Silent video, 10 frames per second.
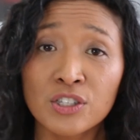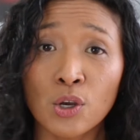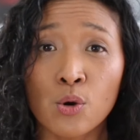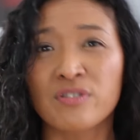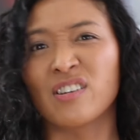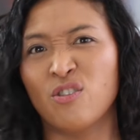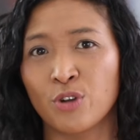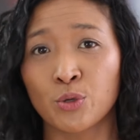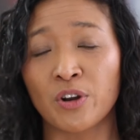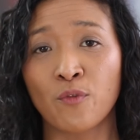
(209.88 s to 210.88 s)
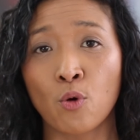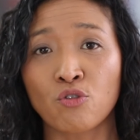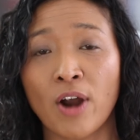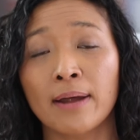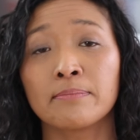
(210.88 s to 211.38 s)
So it's 124
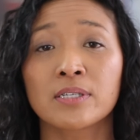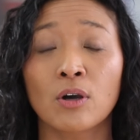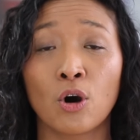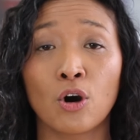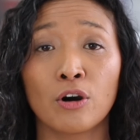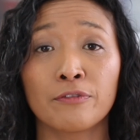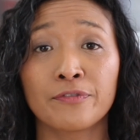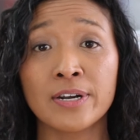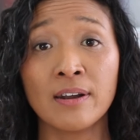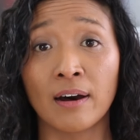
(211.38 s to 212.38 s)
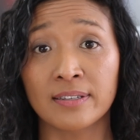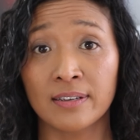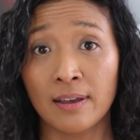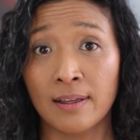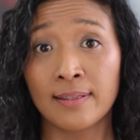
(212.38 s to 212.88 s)
grams of
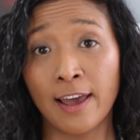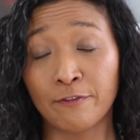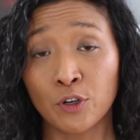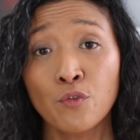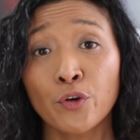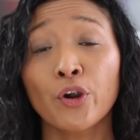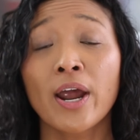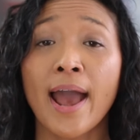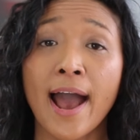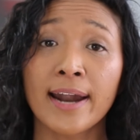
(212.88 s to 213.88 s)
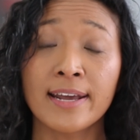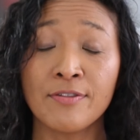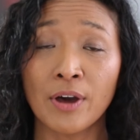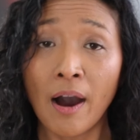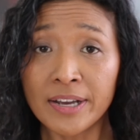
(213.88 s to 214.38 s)
nut left over. And
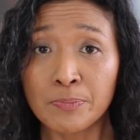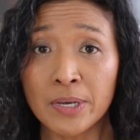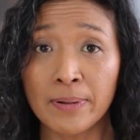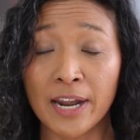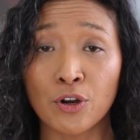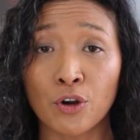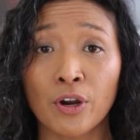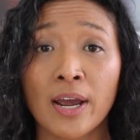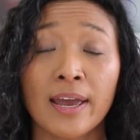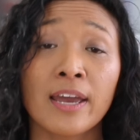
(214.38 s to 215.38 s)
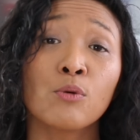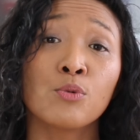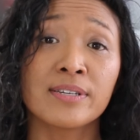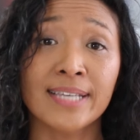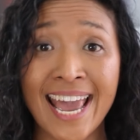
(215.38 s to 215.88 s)
in the high speed blender, it
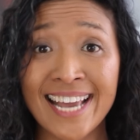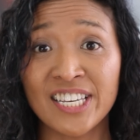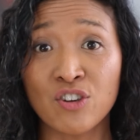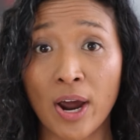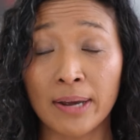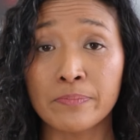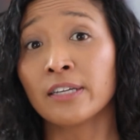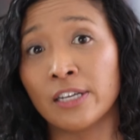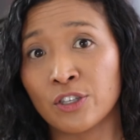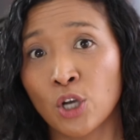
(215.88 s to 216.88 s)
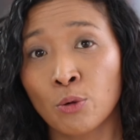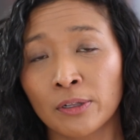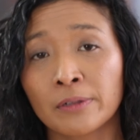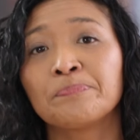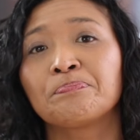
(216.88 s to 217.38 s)
was 80 grams. In
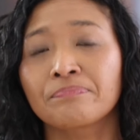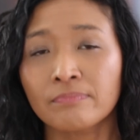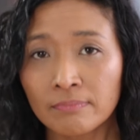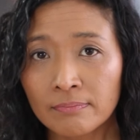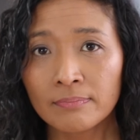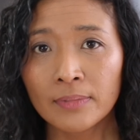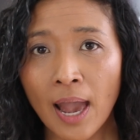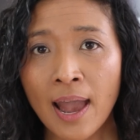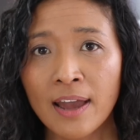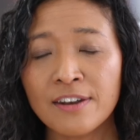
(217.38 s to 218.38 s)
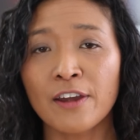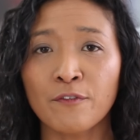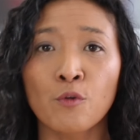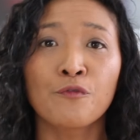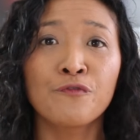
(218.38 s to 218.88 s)
total, and
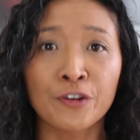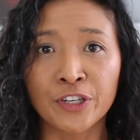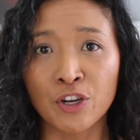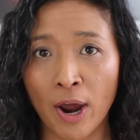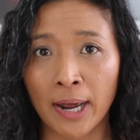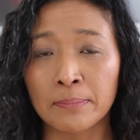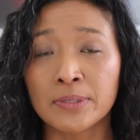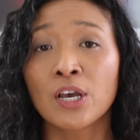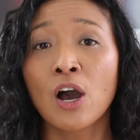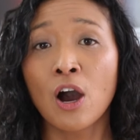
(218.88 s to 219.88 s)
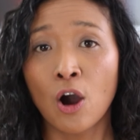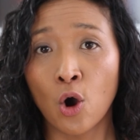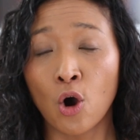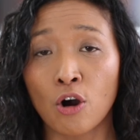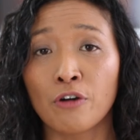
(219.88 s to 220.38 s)
therefore 50 grams
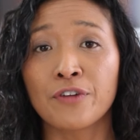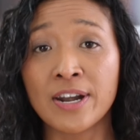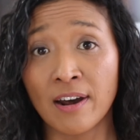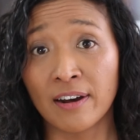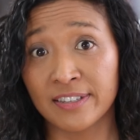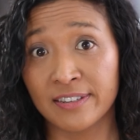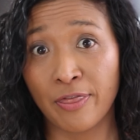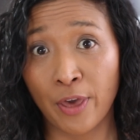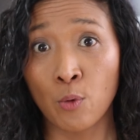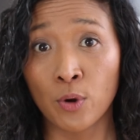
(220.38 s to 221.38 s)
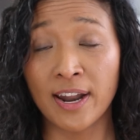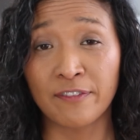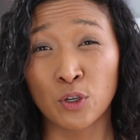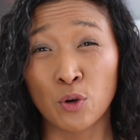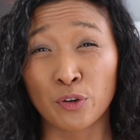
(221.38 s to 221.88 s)
of nuts that were
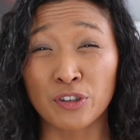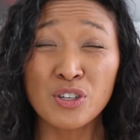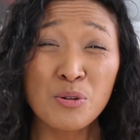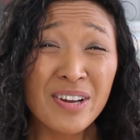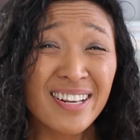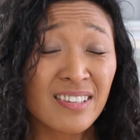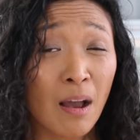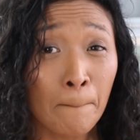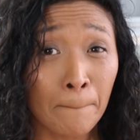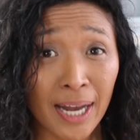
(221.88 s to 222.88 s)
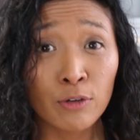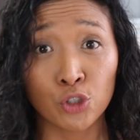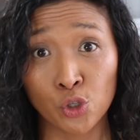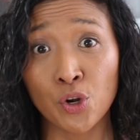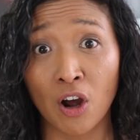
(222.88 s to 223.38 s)
left over. So it's
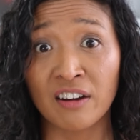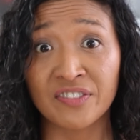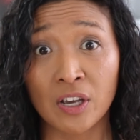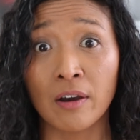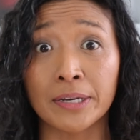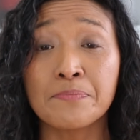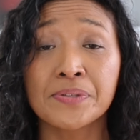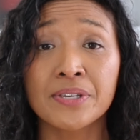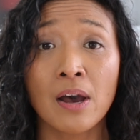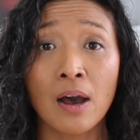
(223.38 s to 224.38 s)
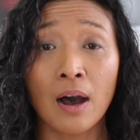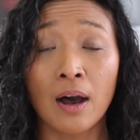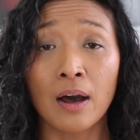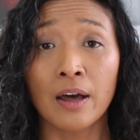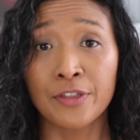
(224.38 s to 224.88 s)
about two and a half times
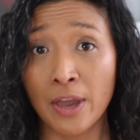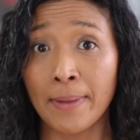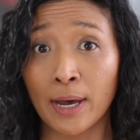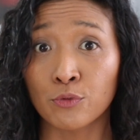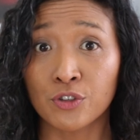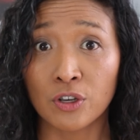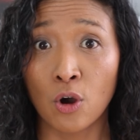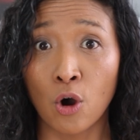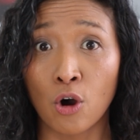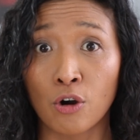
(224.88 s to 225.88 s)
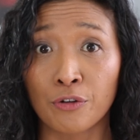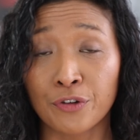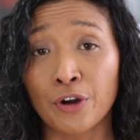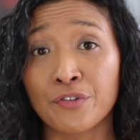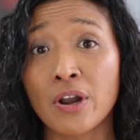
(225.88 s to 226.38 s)
uh, the amount of, of